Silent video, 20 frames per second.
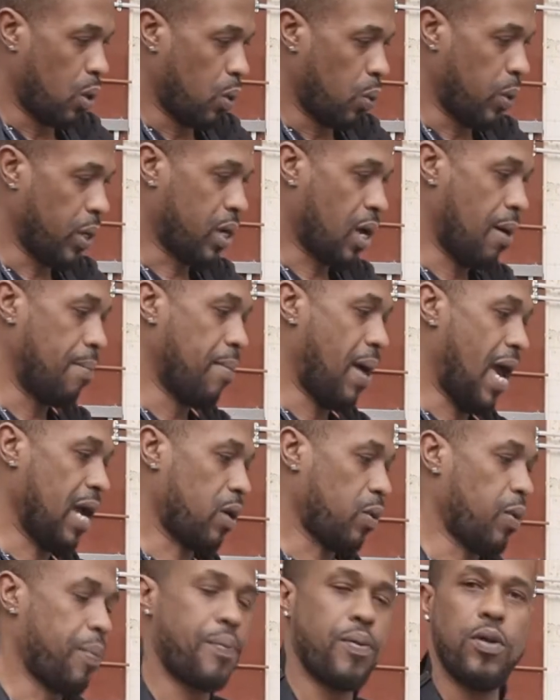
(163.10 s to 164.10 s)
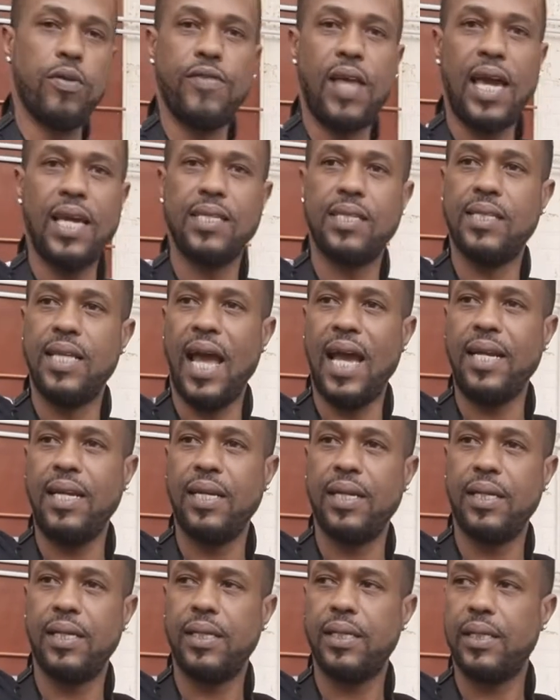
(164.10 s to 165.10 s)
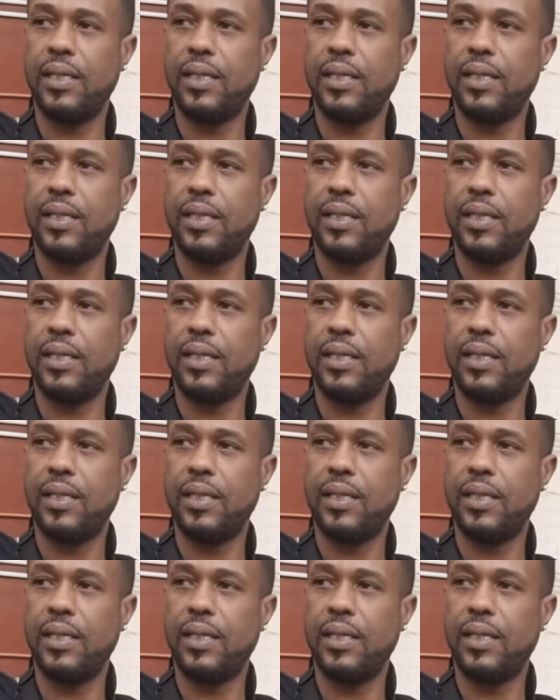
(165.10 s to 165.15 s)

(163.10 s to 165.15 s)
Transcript: We come back, we prove that it's dead.